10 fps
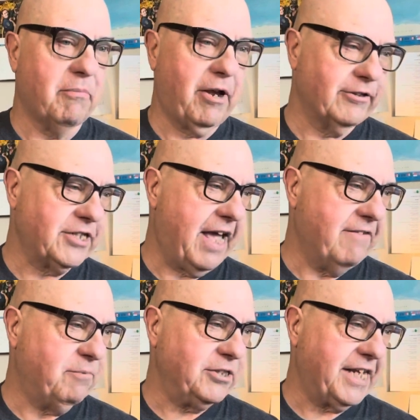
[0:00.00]
brothers
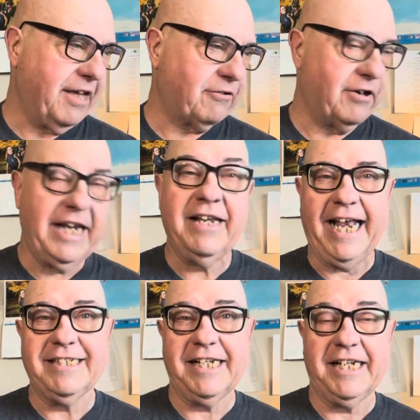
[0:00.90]
have put together in
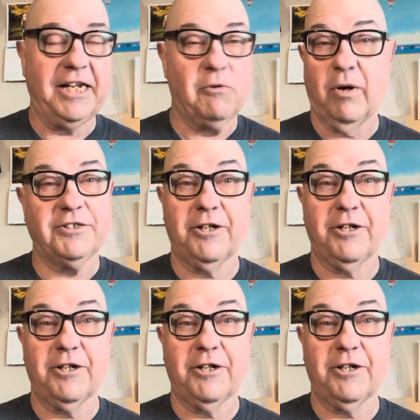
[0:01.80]
1881.